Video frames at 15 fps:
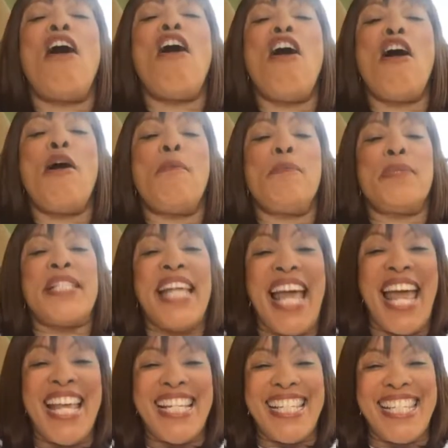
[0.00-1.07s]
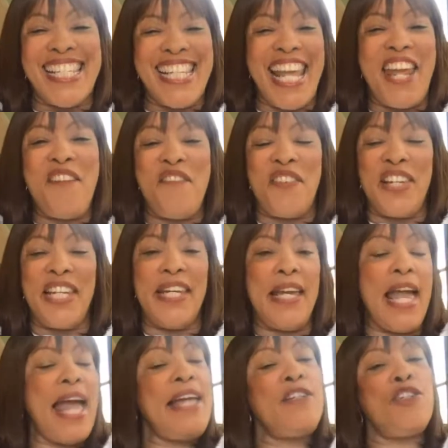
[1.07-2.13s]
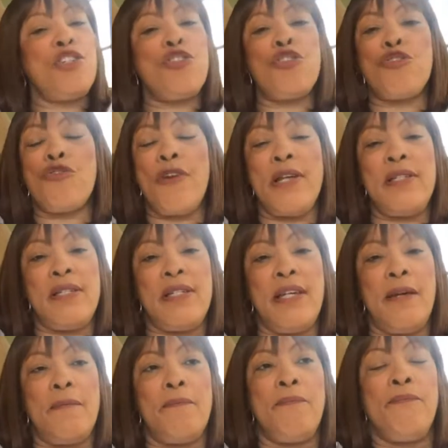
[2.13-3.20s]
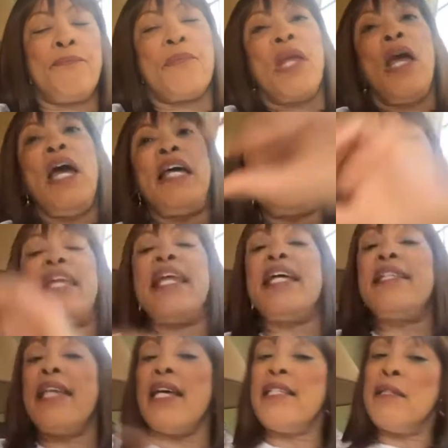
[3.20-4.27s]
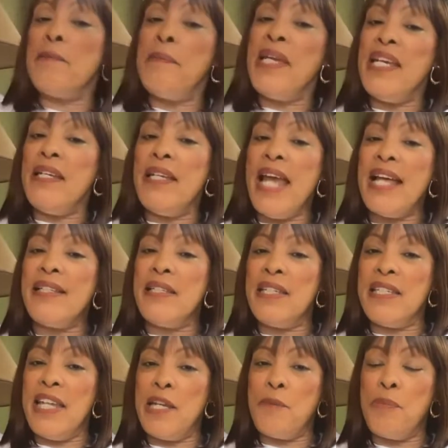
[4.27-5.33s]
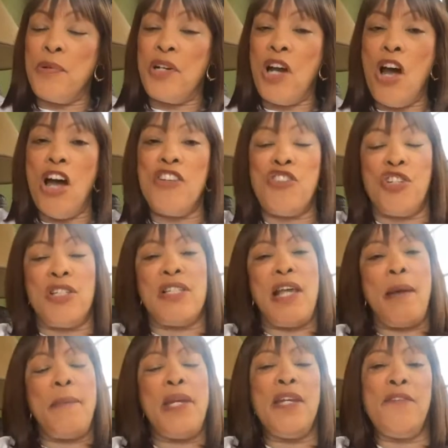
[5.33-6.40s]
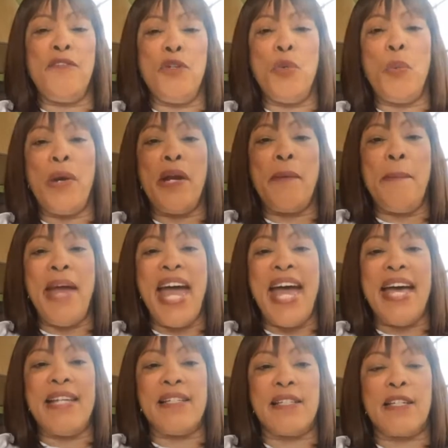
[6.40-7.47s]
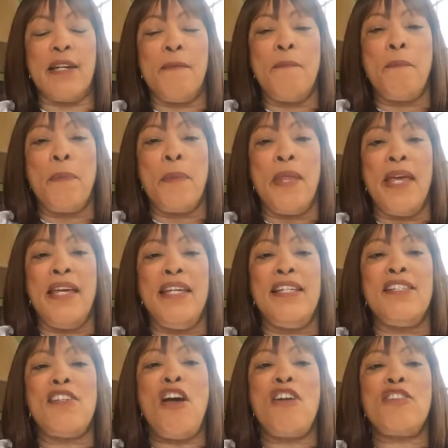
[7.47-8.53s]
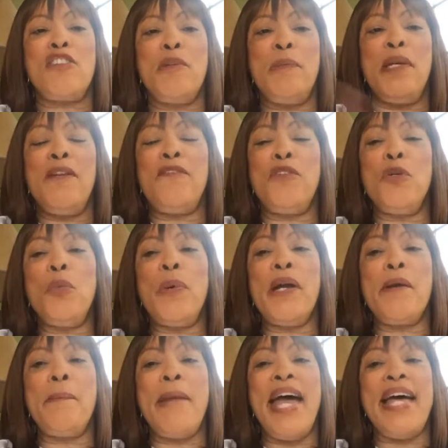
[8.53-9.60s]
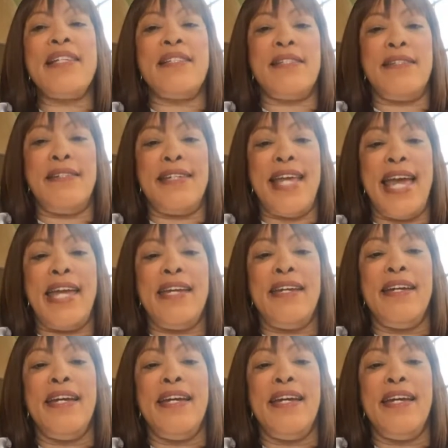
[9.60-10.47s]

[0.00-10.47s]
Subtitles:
arms safely and just trust Him. Now, that doesn't mean not to take precautions. How many of you wear masks? Talk to me if you wear masks today.